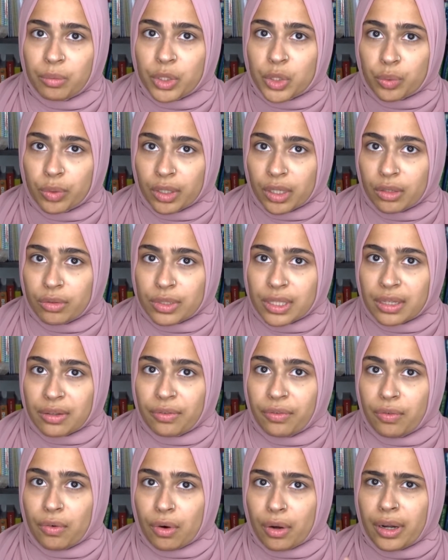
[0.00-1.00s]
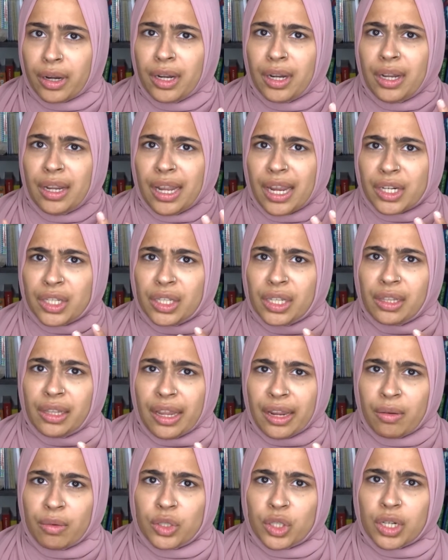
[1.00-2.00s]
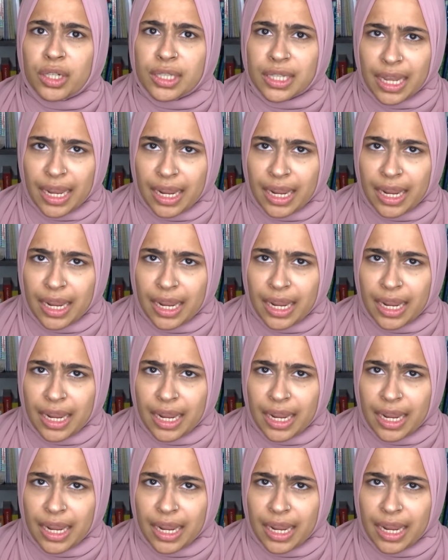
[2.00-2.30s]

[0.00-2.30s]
which we're using for actually language arts